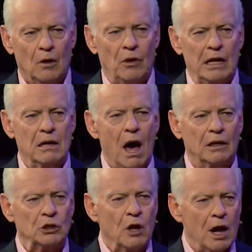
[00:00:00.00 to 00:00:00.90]
that God
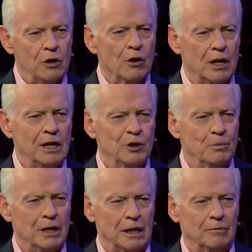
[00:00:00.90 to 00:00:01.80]
is not your
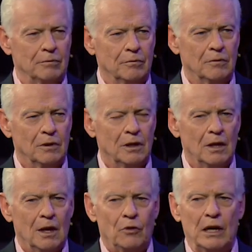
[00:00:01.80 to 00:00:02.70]
enemy,
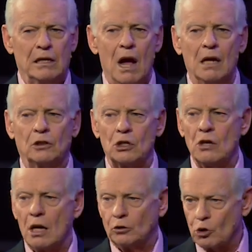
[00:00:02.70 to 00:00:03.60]
that God does
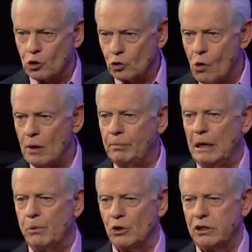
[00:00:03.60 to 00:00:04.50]
not destroy
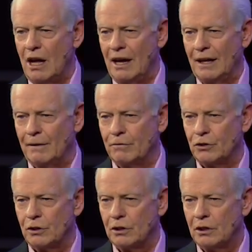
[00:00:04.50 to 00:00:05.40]
people's
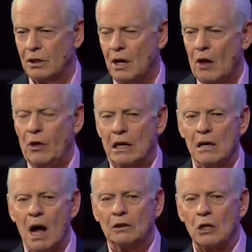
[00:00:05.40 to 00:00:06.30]
lives, that
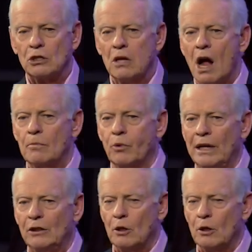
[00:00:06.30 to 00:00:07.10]
God does not bring